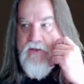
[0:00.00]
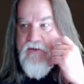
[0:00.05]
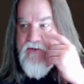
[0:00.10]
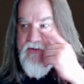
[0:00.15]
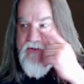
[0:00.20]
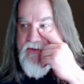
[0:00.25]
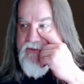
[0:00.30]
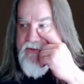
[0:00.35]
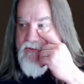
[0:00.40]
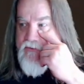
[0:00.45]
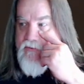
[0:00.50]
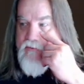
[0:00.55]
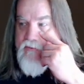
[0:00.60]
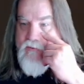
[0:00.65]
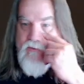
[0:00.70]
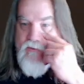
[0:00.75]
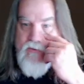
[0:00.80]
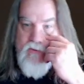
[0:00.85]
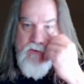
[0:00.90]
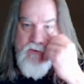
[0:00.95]

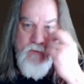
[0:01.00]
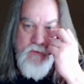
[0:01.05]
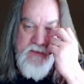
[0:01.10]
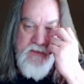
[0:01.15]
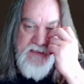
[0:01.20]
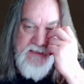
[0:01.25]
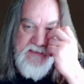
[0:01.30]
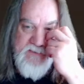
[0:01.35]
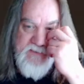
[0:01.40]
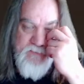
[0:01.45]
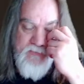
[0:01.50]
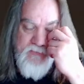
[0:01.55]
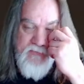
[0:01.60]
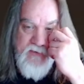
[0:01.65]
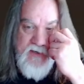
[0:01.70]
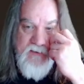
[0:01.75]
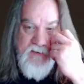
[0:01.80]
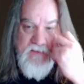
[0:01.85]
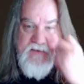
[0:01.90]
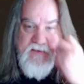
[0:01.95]
to what is
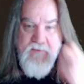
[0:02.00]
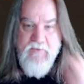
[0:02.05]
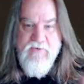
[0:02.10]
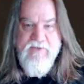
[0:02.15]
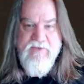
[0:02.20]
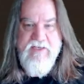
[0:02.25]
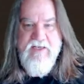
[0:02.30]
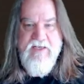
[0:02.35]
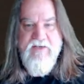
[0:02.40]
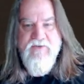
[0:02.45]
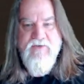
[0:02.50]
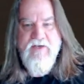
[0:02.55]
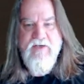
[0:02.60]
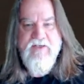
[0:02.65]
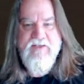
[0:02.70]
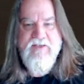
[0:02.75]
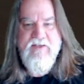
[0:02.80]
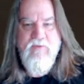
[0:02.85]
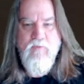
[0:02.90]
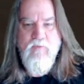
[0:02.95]
probably the most
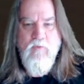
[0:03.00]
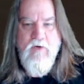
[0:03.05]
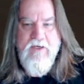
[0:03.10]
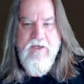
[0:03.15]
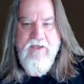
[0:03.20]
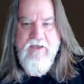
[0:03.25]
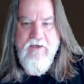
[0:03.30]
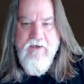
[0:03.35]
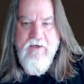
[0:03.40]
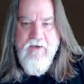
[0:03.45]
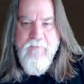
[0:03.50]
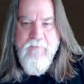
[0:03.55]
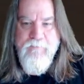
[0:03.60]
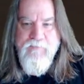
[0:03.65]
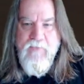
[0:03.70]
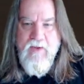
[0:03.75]
interesting one here.